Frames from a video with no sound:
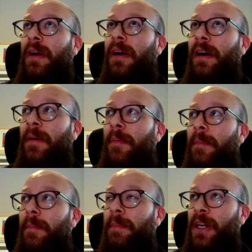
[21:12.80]
uh,
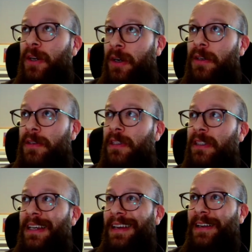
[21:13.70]
because it
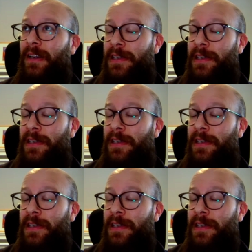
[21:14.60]
can